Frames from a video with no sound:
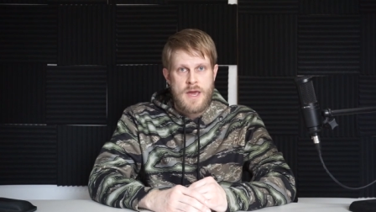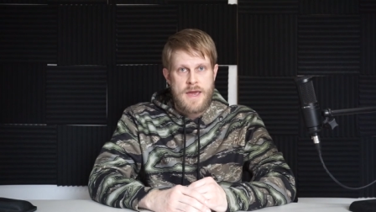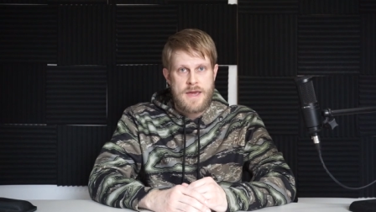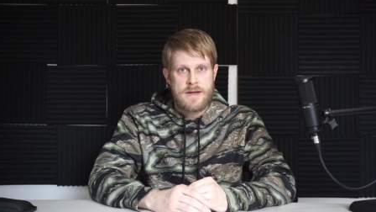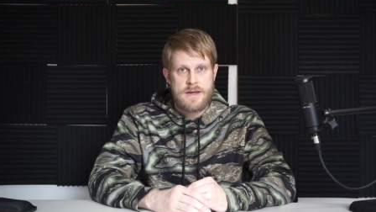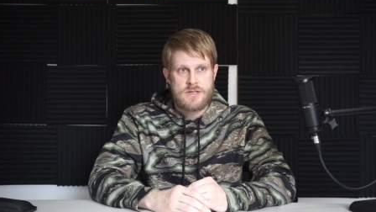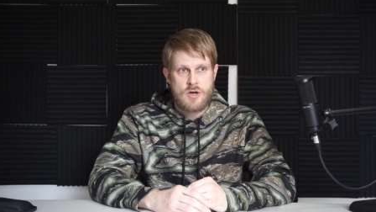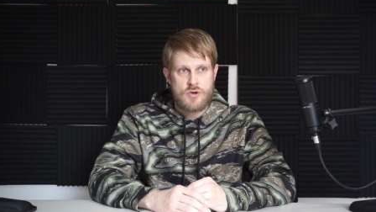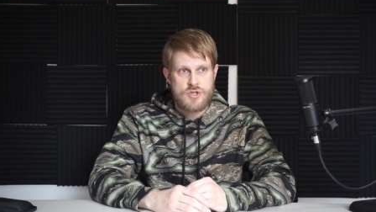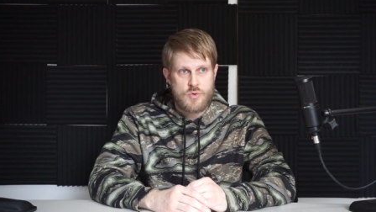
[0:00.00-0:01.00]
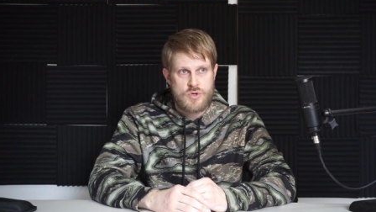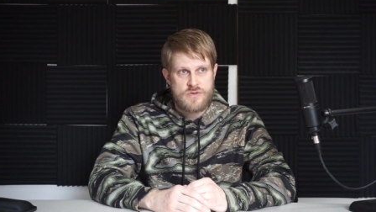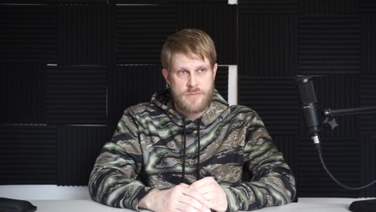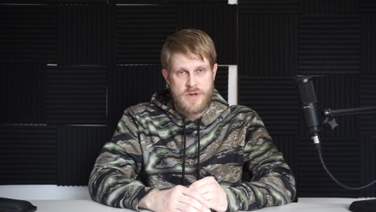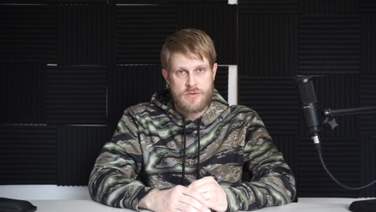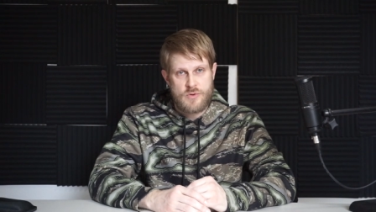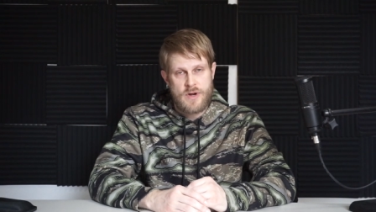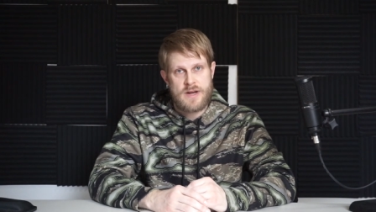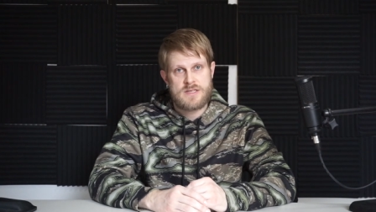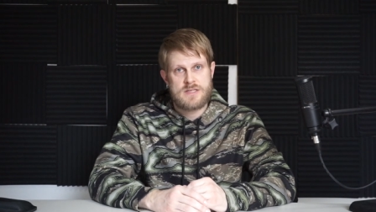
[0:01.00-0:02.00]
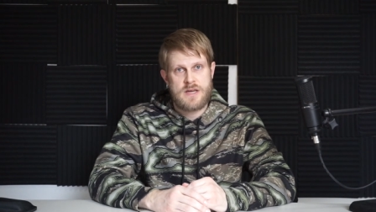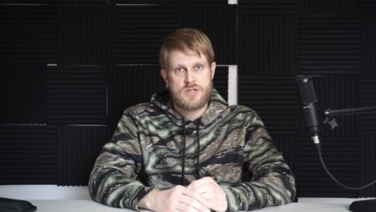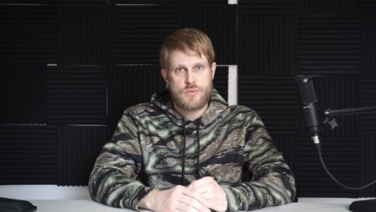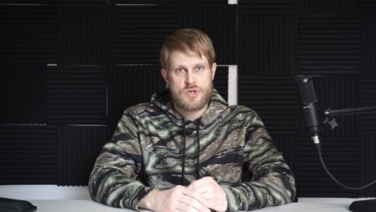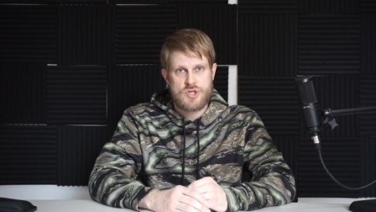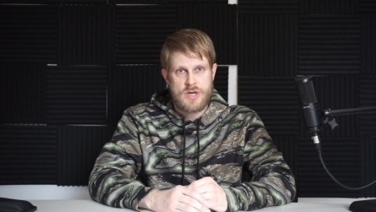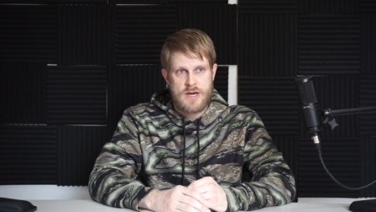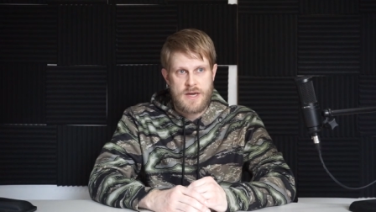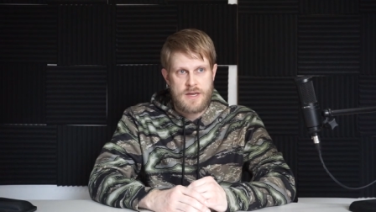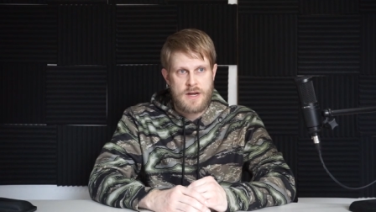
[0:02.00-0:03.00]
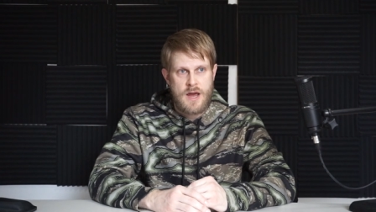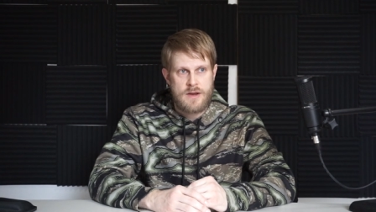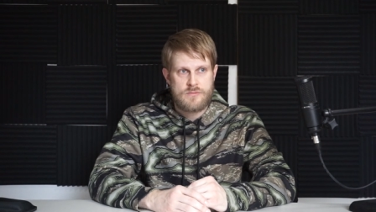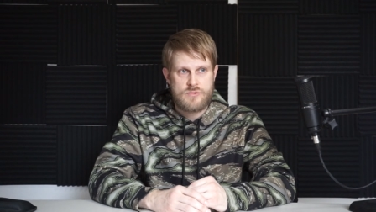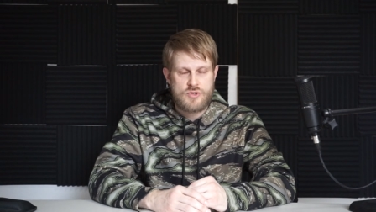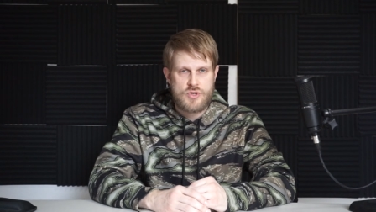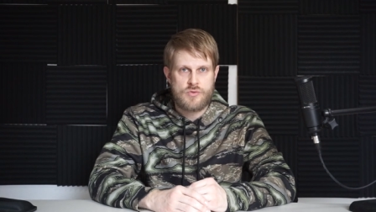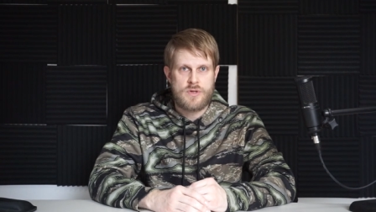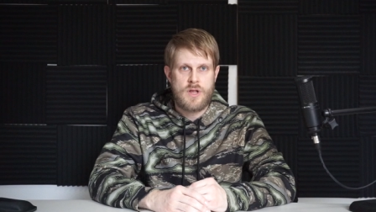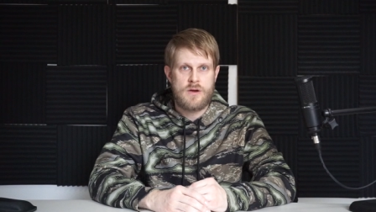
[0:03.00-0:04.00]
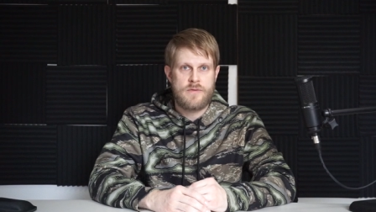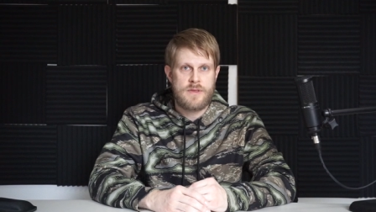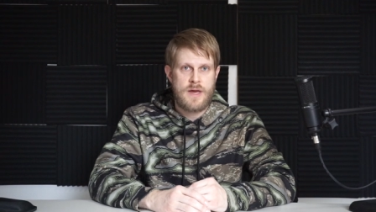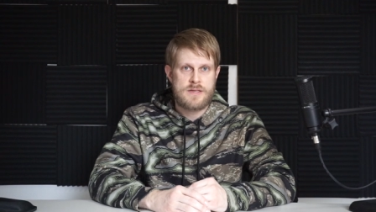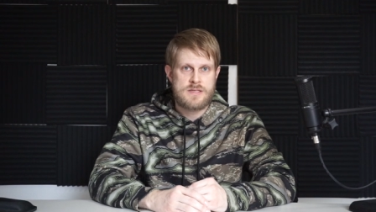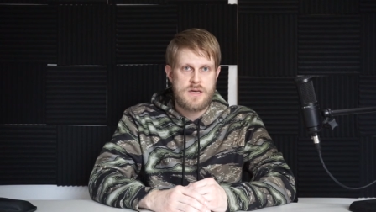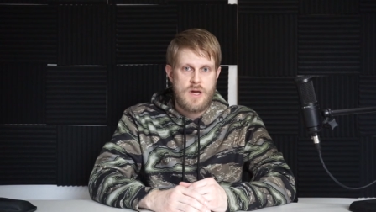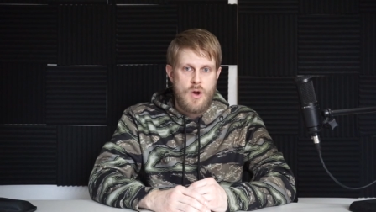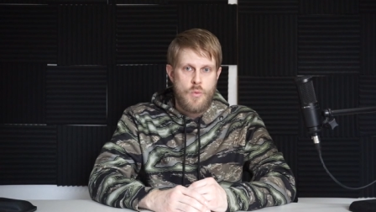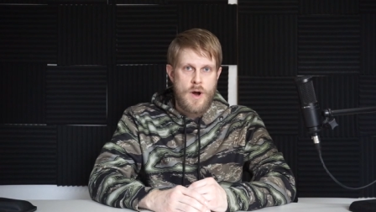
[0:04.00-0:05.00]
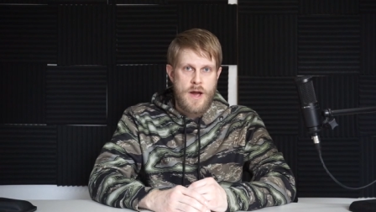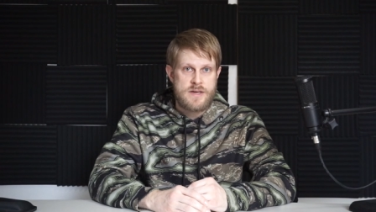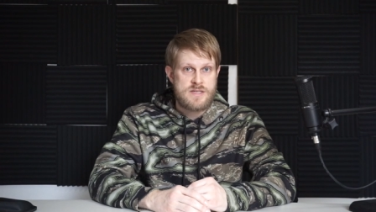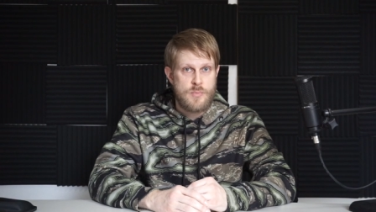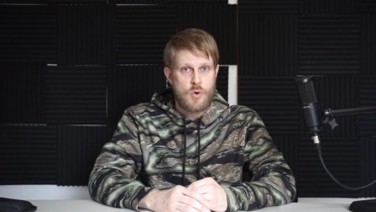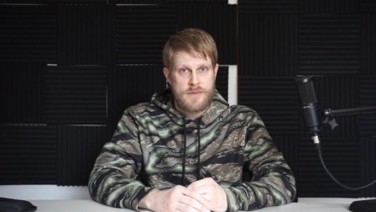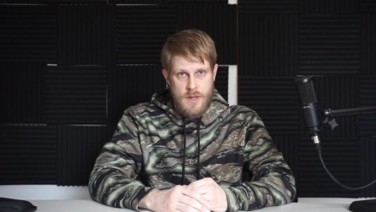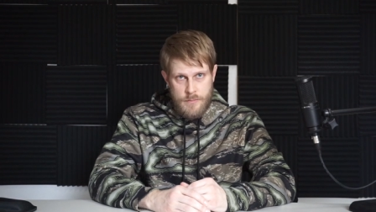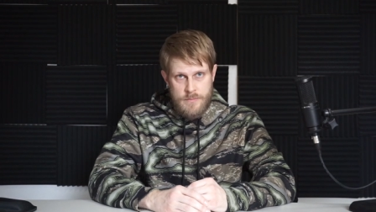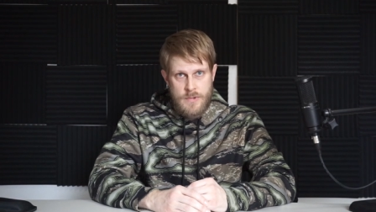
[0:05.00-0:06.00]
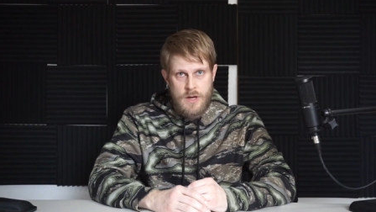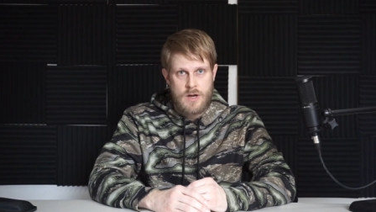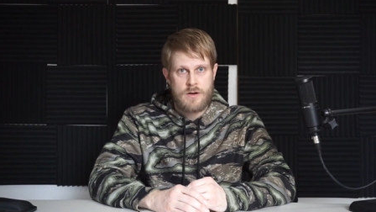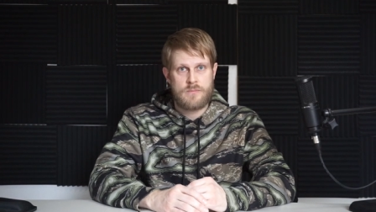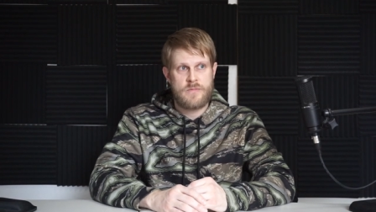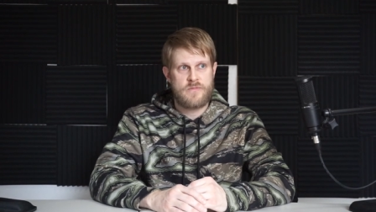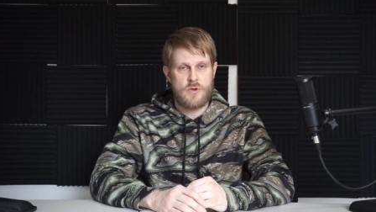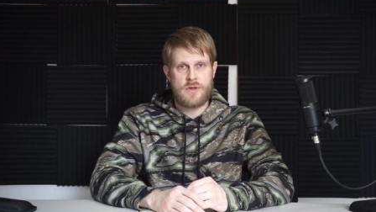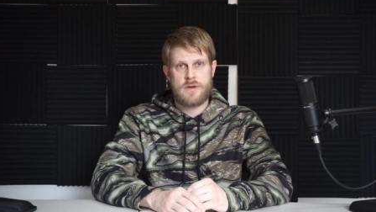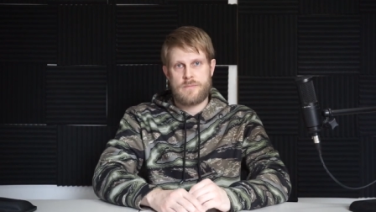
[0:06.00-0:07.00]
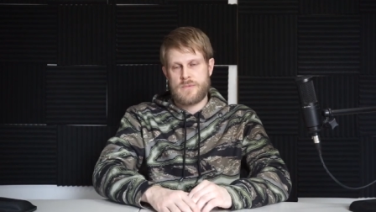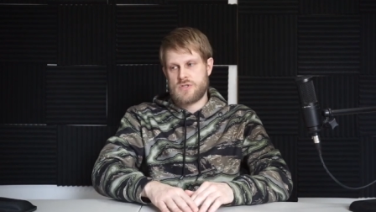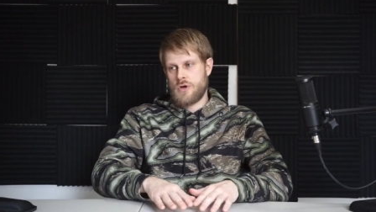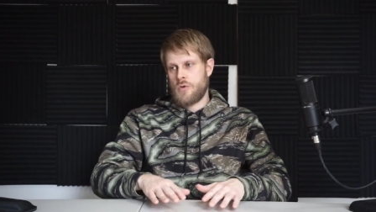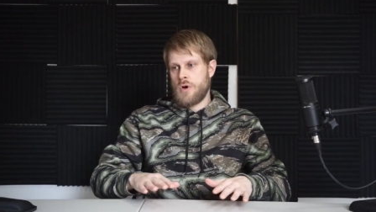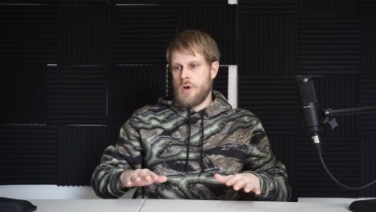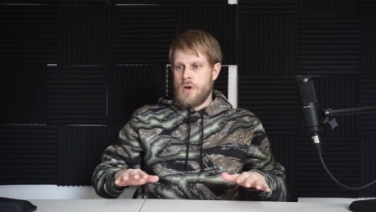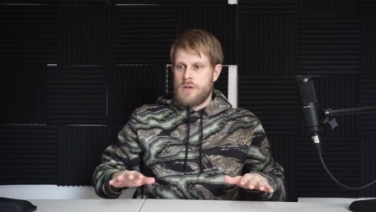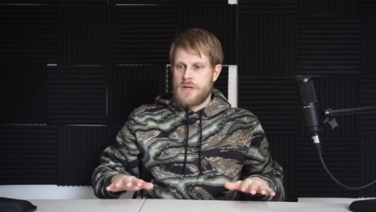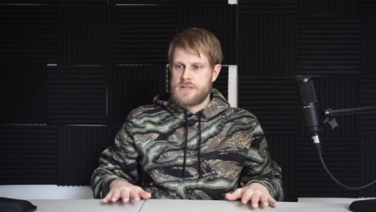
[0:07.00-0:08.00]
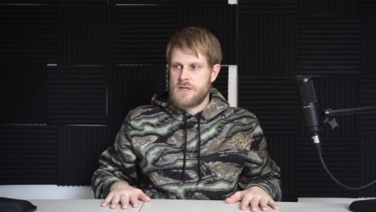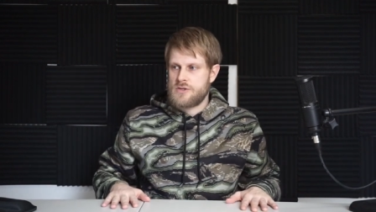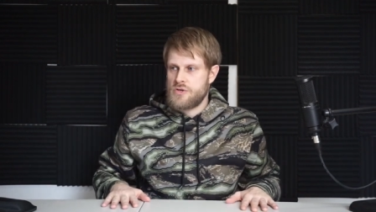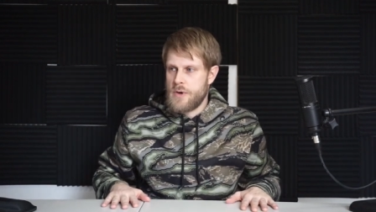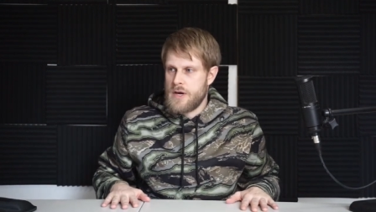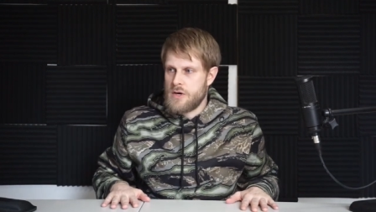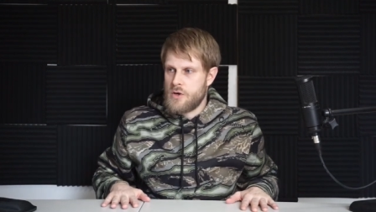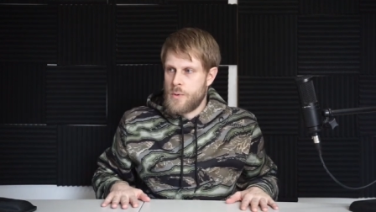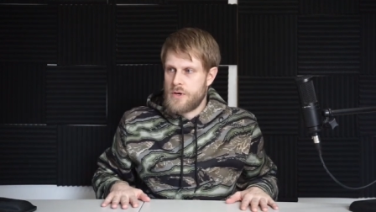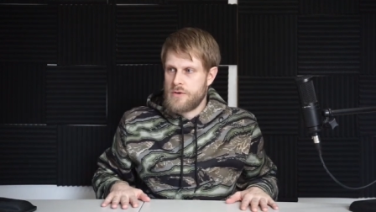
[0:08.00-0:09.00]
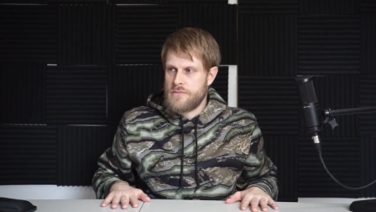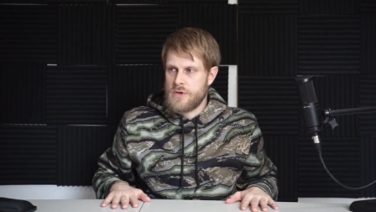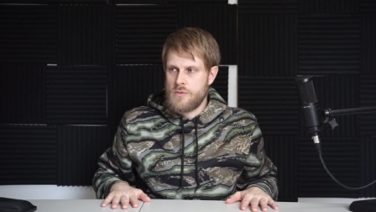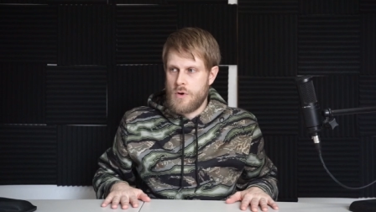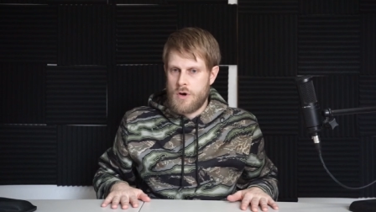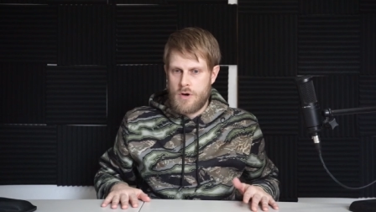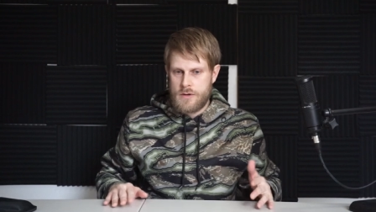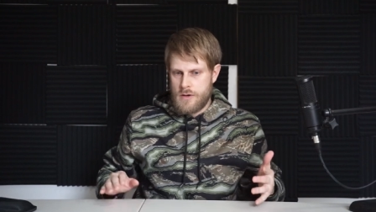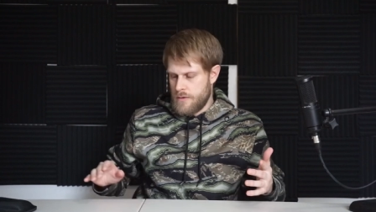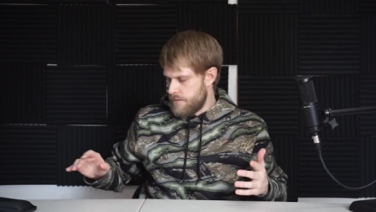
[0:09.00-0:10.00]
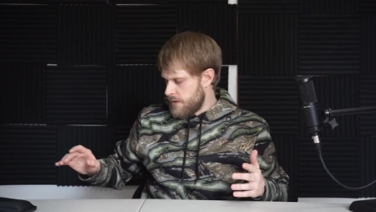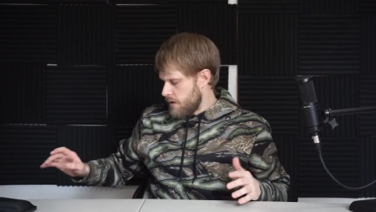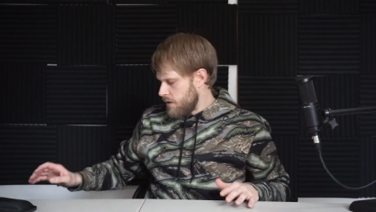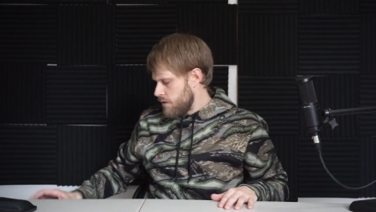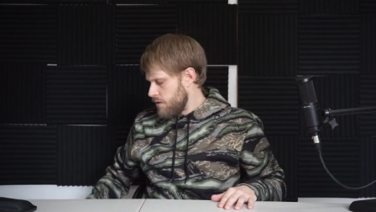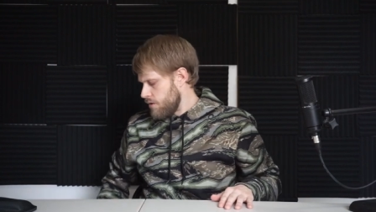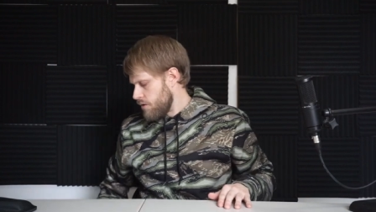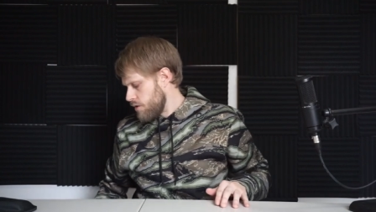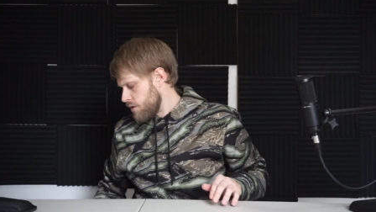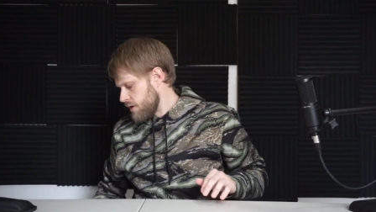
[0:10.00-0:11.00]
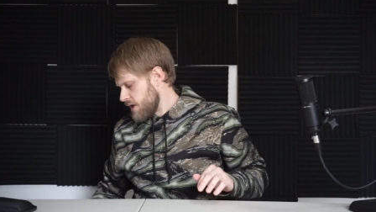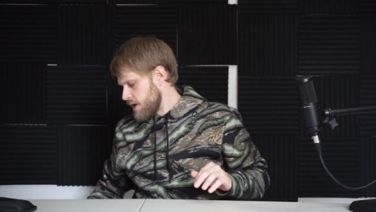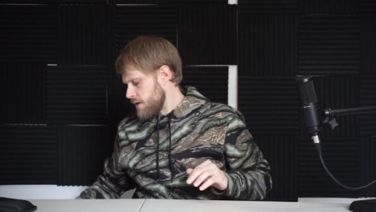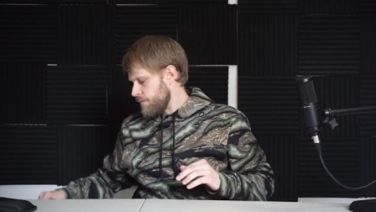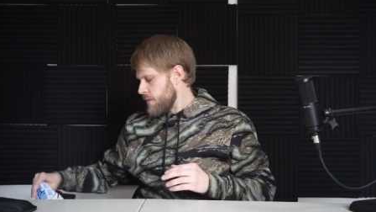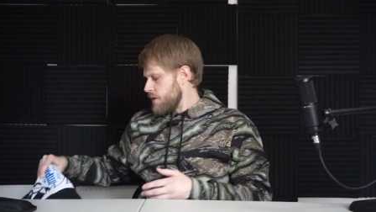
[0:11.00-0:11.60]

and it's all sourced from here in the United States, which again I truly love, and that's why I support them uh, fully. So let's get to a quick review on the gi.